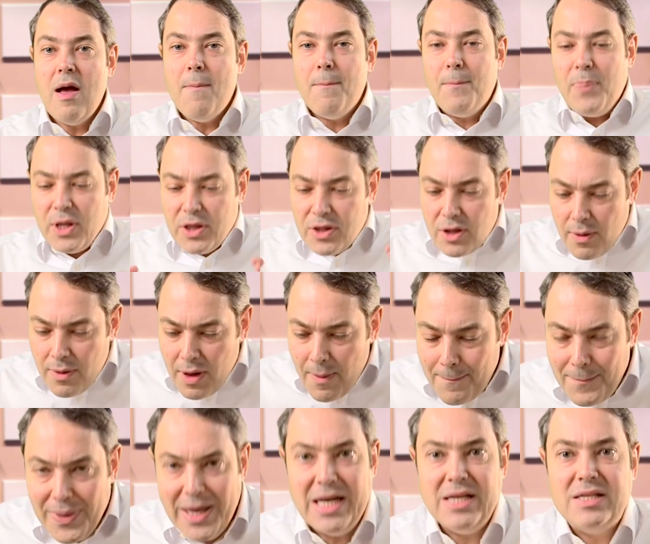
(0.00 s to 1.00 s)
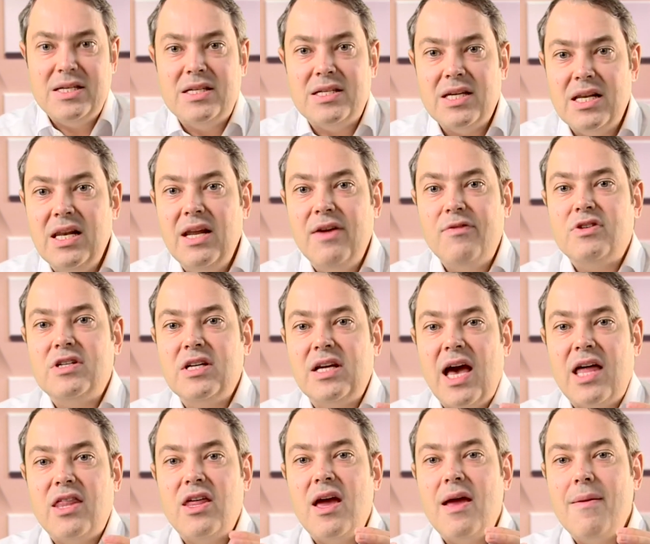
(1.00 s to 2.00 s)
But the ability to live
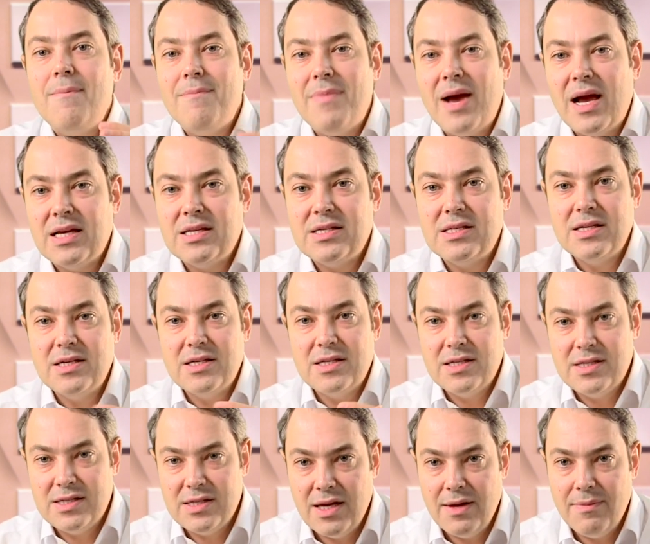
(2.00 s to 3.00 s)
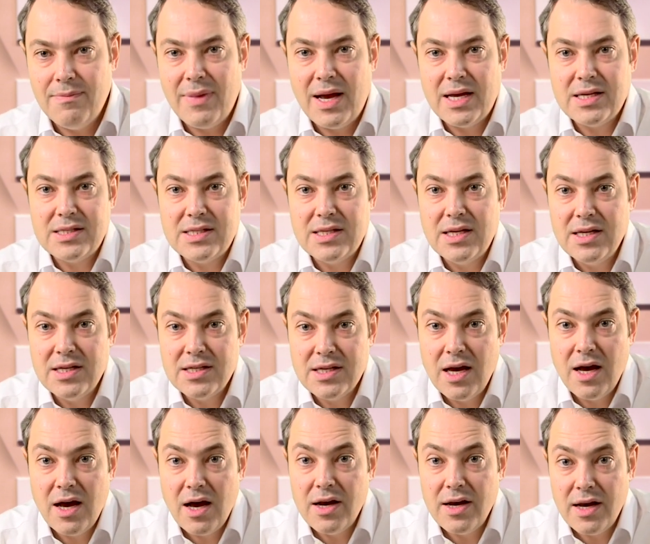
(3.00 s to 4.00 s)
together in mass
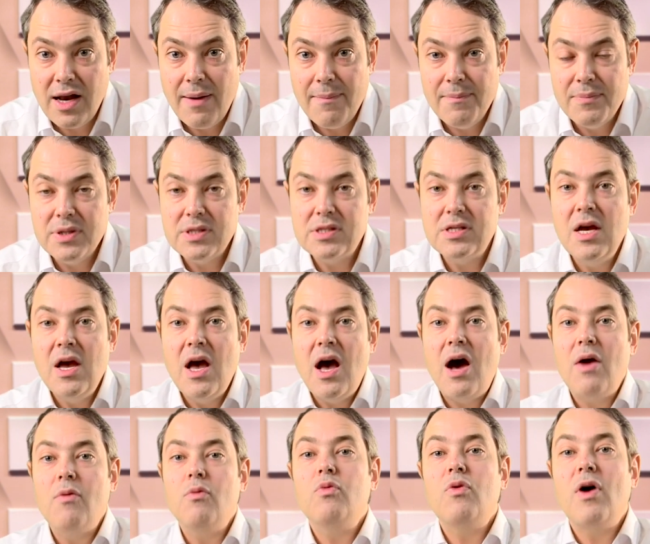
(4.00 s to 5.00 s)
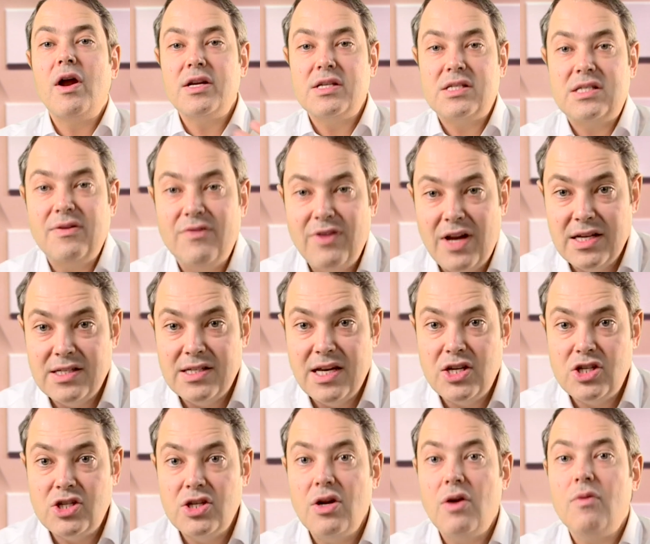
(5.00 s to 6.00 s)
numbers and run a
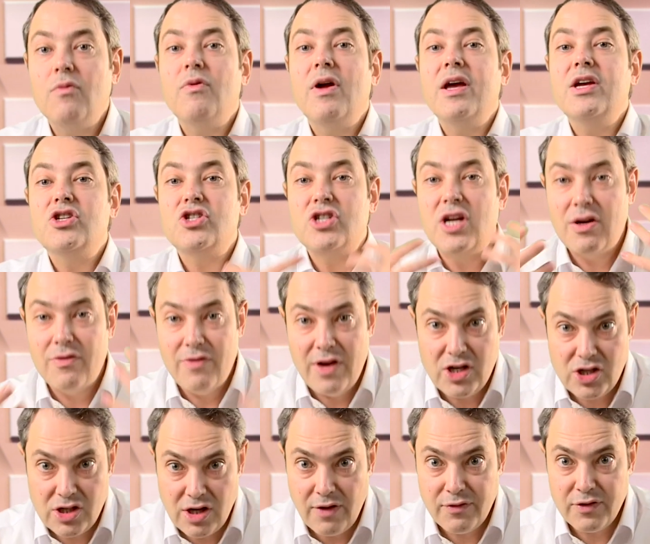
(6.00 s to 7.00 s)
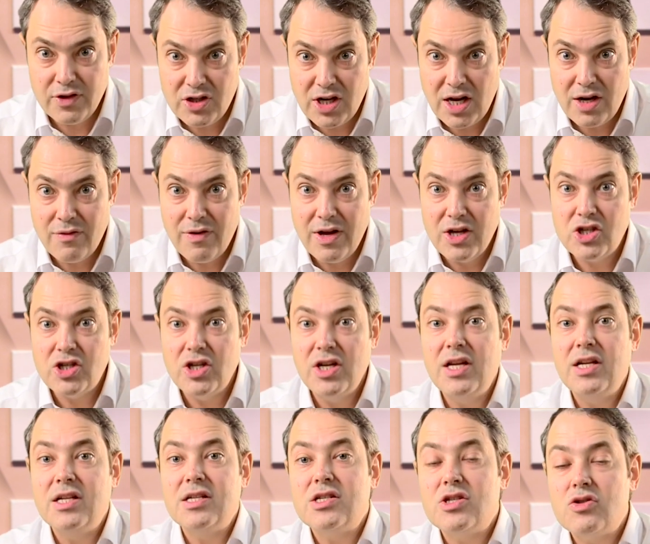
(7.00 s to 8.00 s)
civilization and raise generation after generation
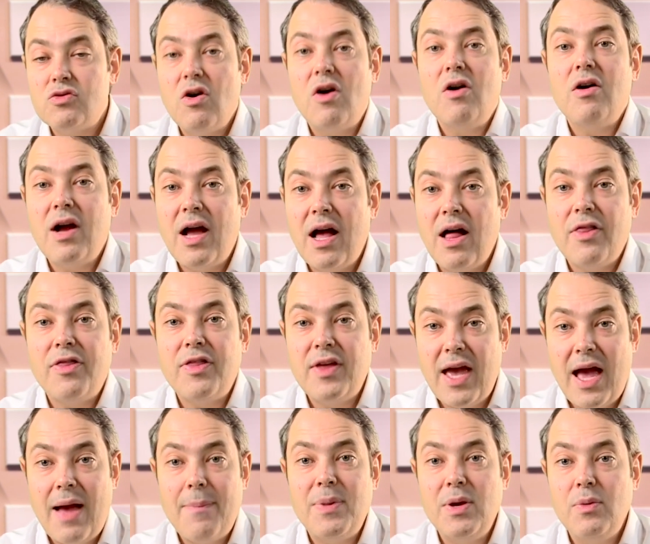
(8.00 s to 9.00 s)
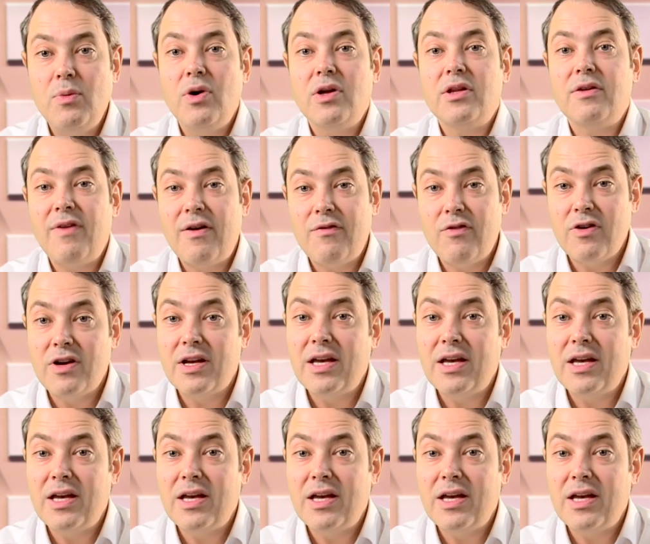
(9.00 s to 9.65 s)
in a strong, healthy, happy world of everyone